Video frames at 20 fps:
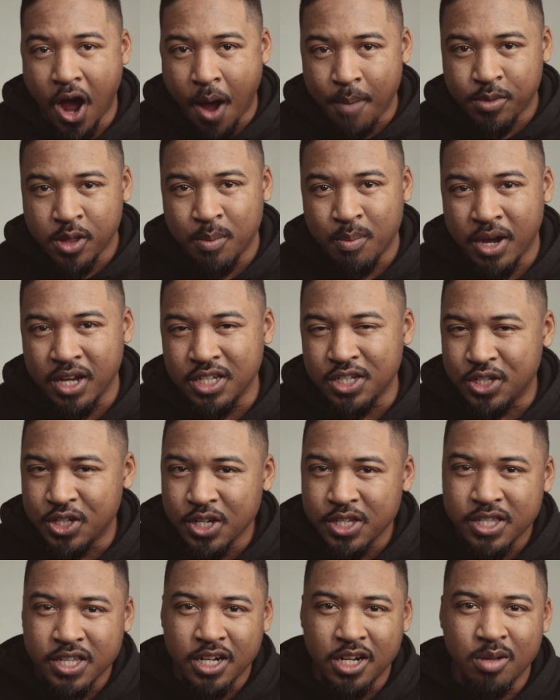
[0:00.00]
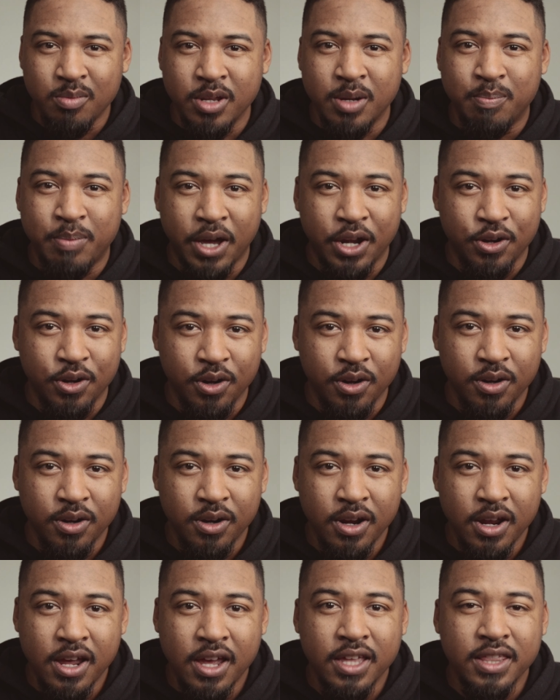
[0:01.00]
optimized just a little bit better,
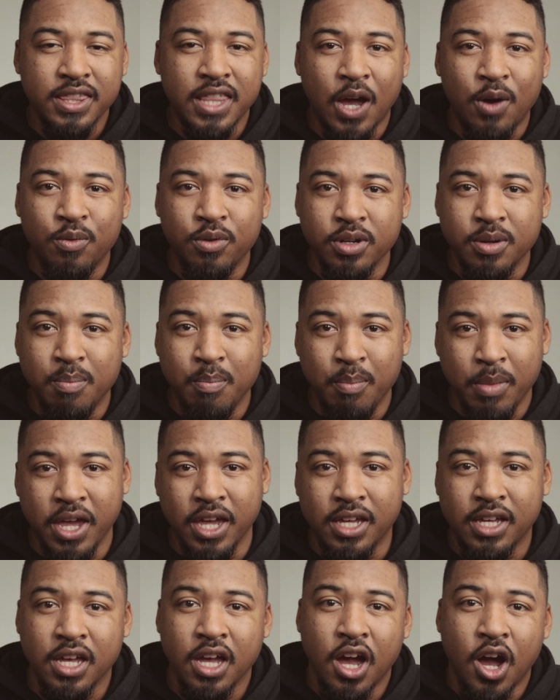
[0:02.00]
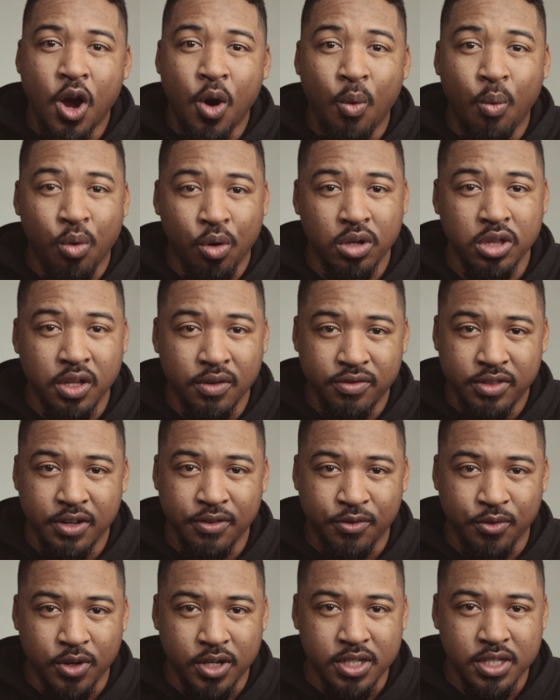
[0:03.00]
that would make a world of
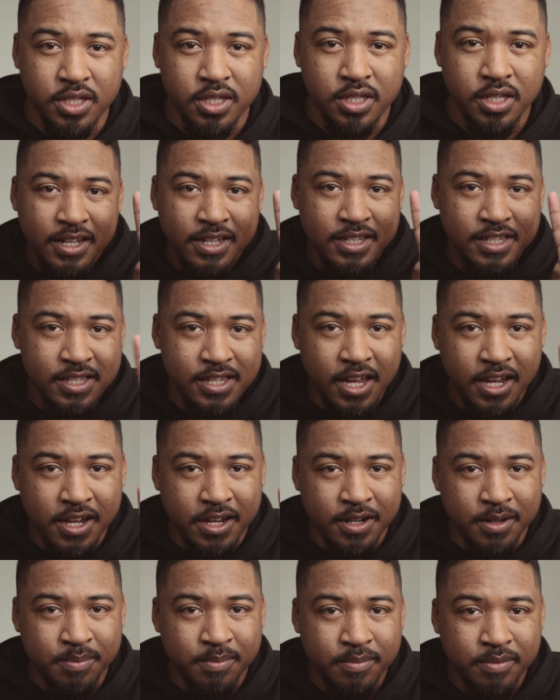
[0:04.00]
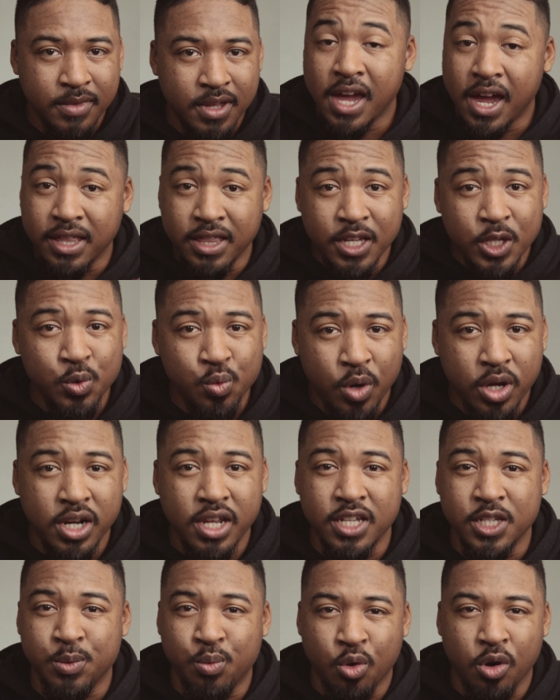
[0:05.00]
difference. Second, and this one
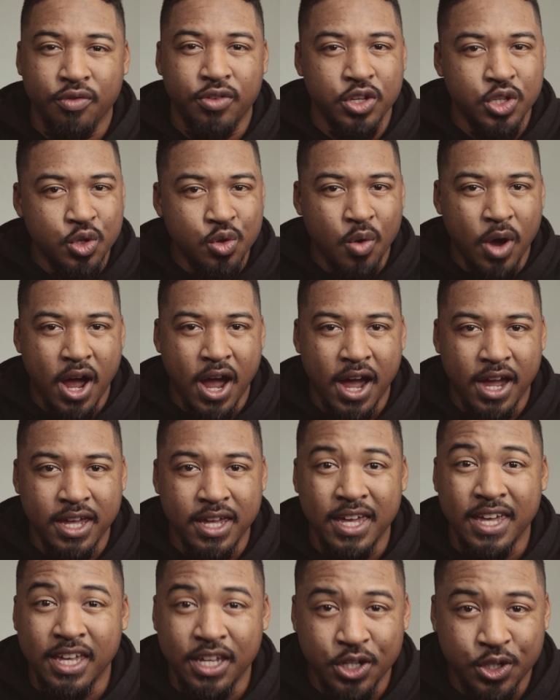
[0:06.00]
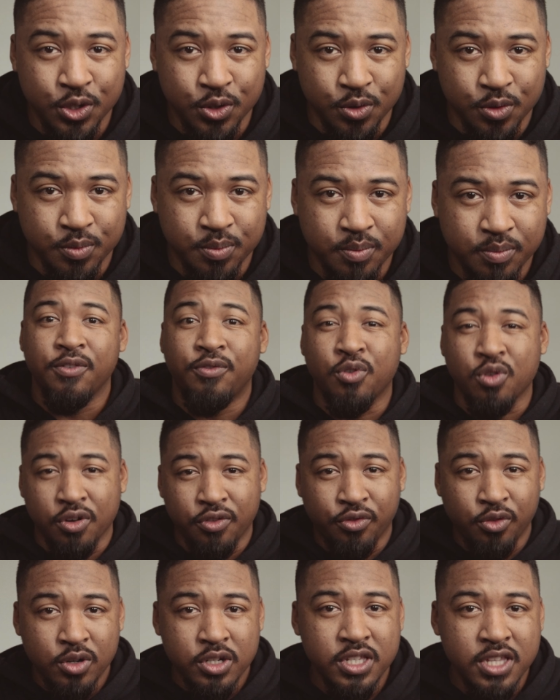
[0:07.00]
is more of a UI issue. For a
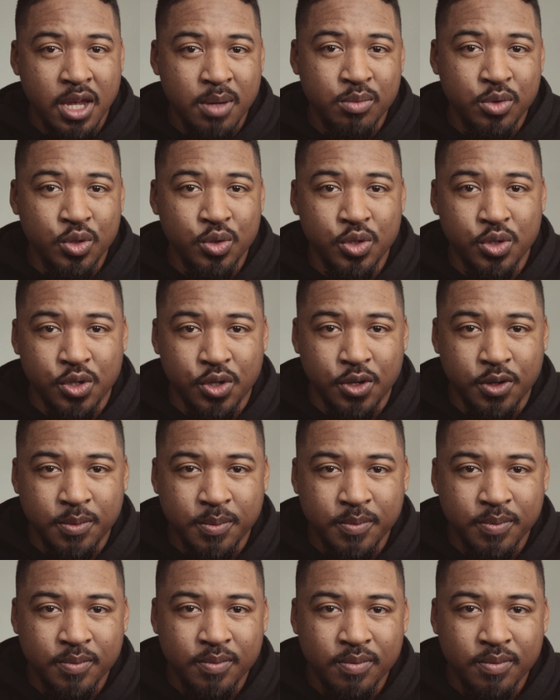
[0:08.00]
first-time user,